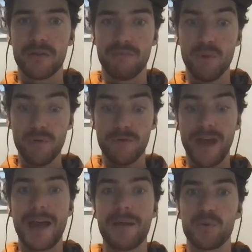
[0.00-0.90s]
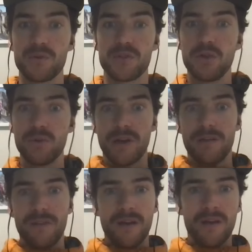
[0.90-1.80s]
move the apples to kind
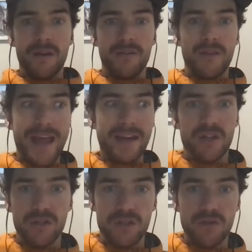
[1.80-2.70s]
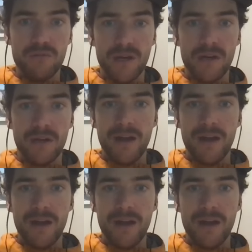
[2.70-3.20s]
of the the end consumer.